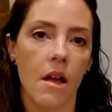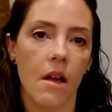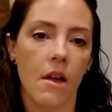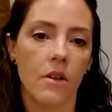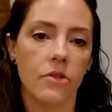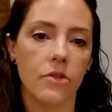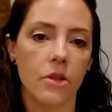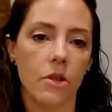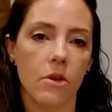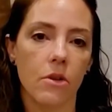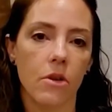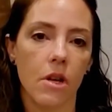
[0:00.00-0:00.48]

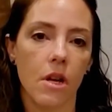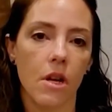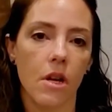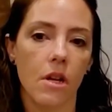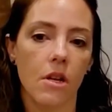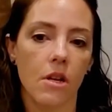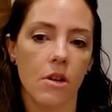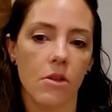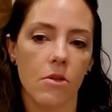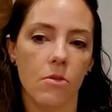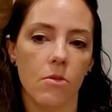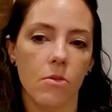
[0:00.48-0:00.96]
So
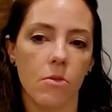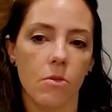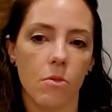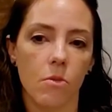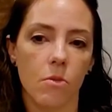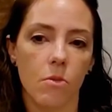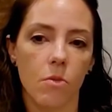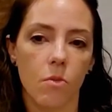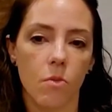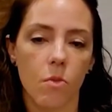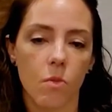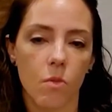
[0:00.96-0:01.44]

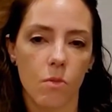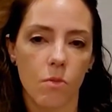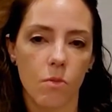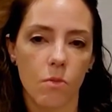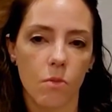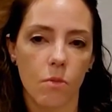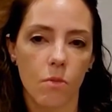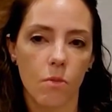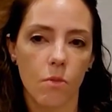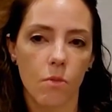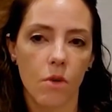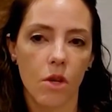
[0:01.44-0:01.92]
you
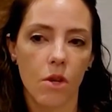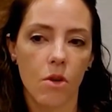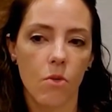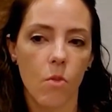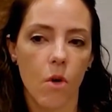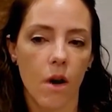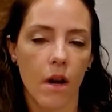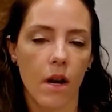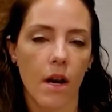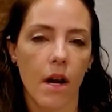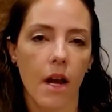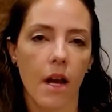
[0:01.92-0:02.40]

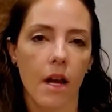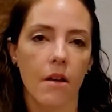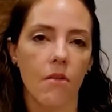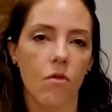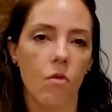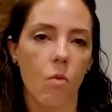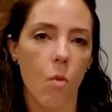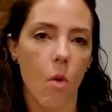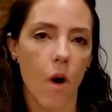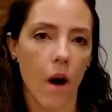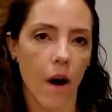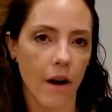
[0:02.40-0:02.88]
want to kind of
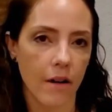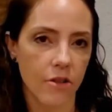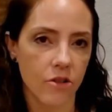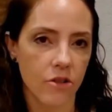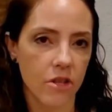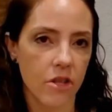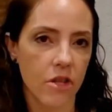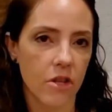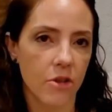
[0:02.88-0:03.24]
watch